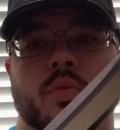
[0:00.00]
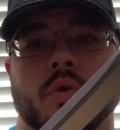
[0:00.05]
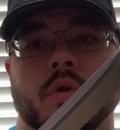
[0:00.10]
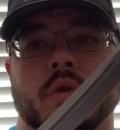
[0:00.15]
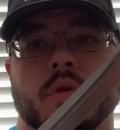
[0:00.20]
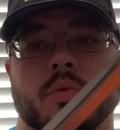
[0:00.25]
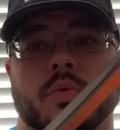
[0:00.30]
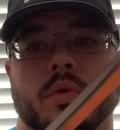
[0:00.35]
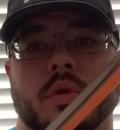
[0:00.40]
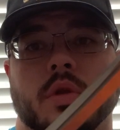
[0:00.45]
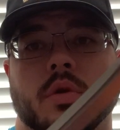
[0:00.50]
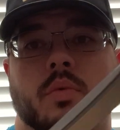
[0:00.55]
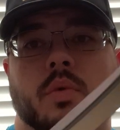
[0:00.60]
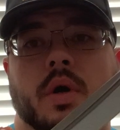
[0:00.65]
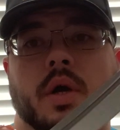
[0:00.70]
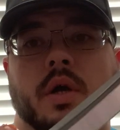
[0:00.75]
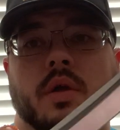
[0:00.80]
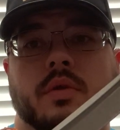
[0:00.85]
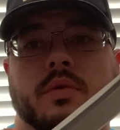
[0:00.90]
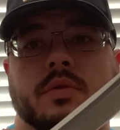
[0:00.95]
really, really
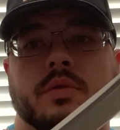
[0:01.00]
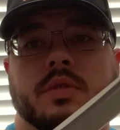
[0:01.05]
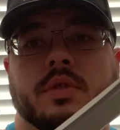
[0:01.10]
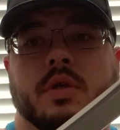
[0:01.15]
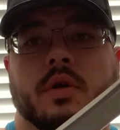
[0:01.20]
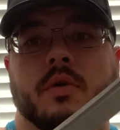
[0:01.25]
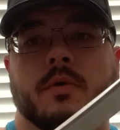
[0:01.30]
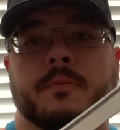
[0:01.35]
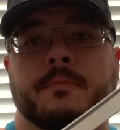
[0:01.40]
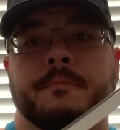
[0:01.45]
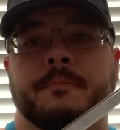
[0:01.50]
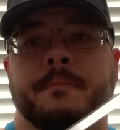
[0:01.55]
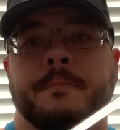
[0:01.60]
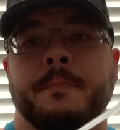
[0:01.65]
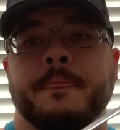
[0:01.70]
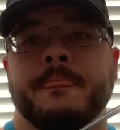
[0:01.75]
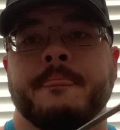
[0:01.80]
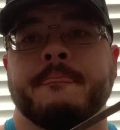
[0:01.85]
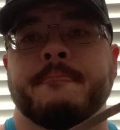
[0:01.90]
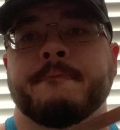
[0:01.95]
well. So
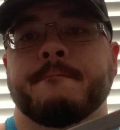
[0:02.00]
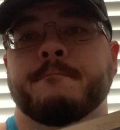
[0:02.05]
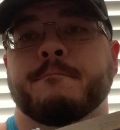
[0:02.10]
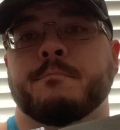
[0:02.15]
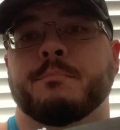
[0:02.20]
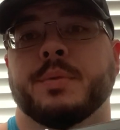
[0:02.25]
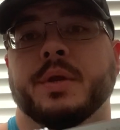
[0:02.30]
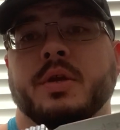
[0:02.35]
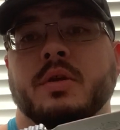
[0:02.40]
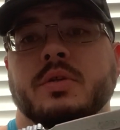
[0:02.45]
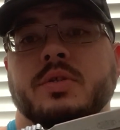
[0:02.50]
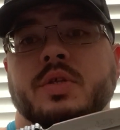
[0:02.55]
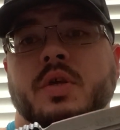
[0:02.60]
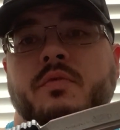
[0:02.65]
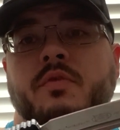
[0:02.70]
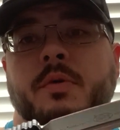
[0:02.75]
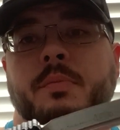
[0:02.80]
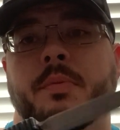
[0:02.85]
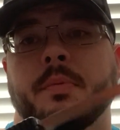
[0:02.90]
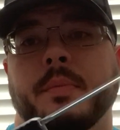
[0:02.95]
pick
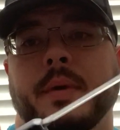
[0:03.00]
yourself up a